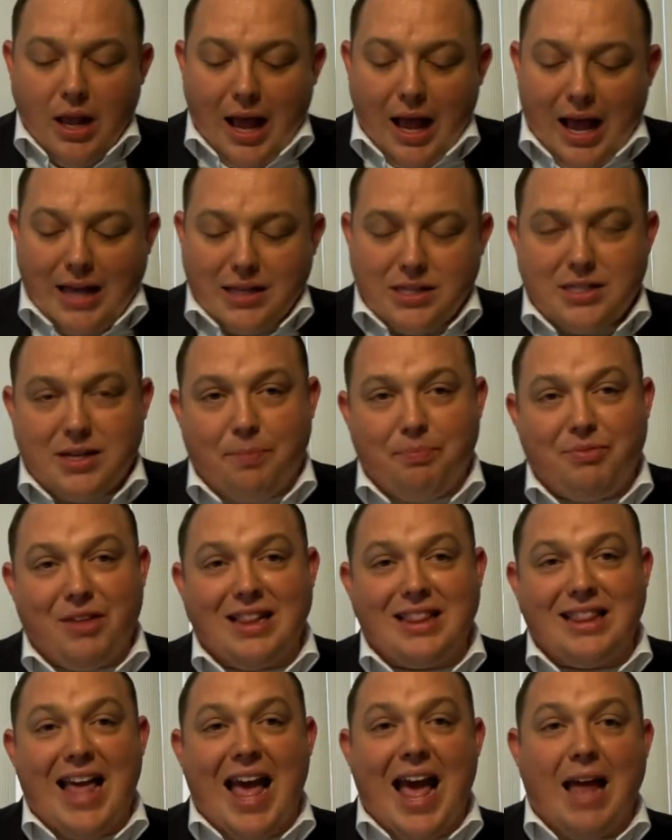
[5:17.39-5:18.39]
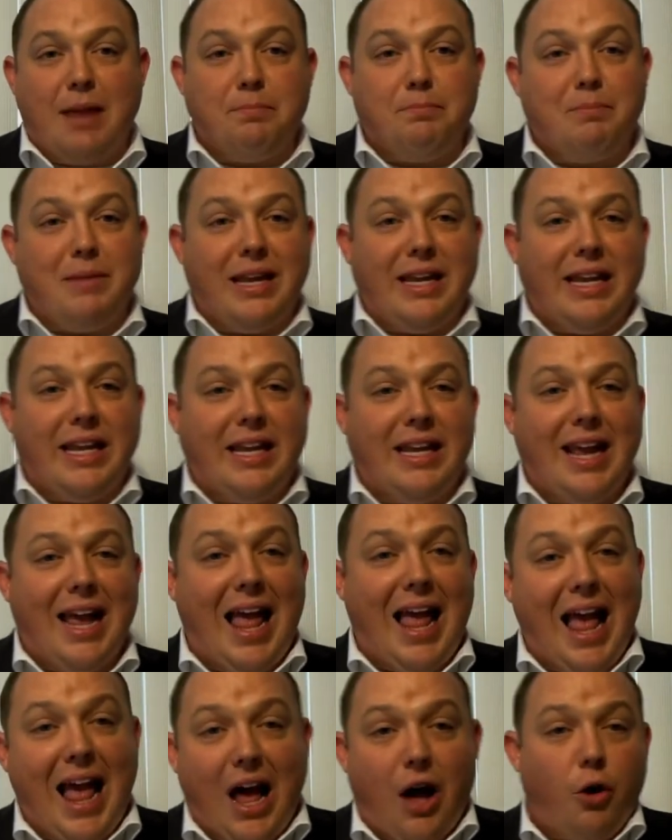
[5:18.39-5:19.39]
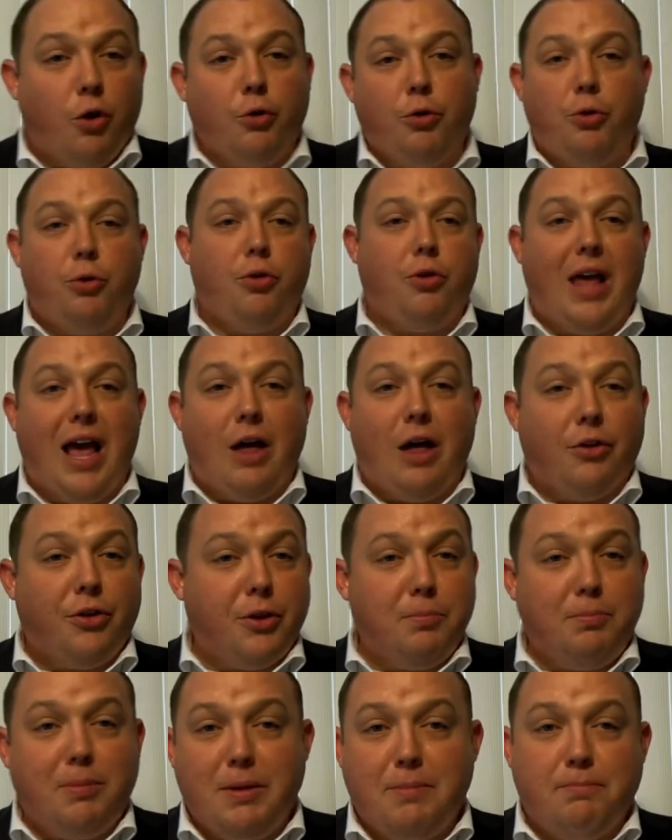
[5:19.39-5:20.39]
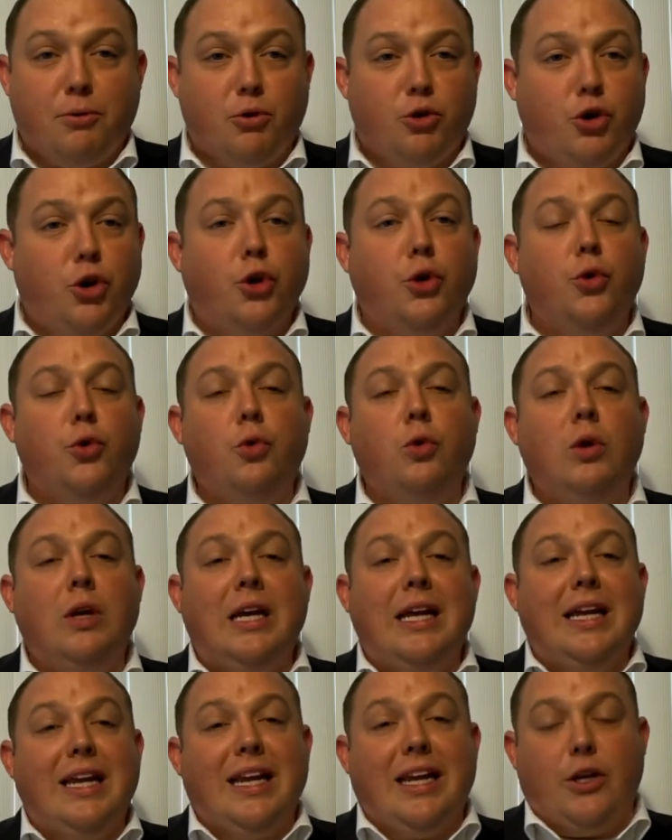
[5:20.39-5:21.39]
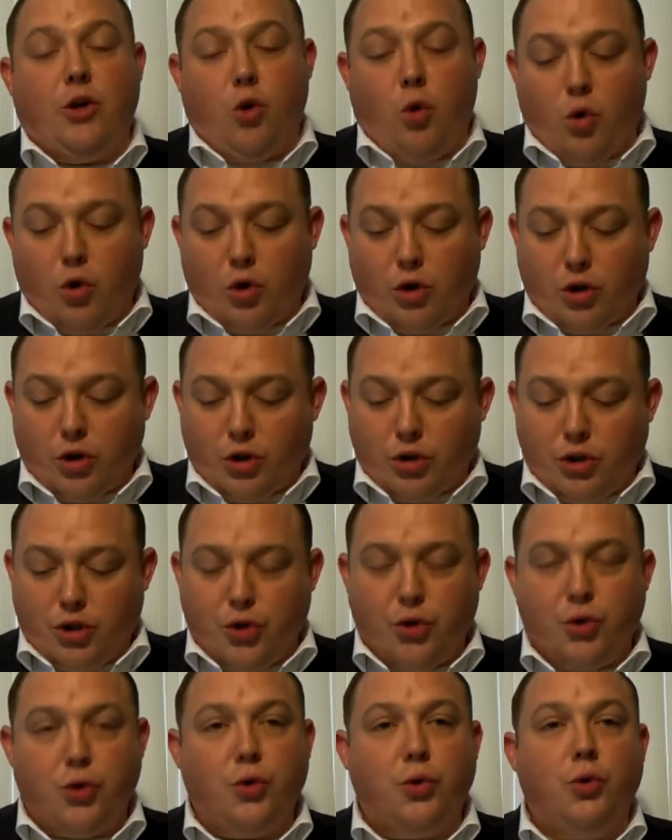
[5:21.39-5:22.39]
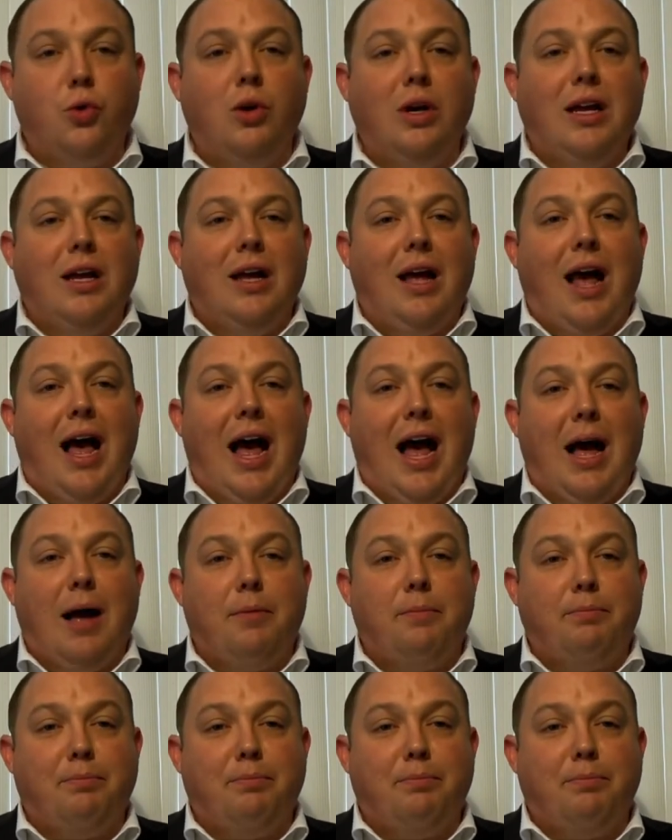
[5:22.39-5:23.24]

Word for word: uh, something that many health healthy people do in order to uh,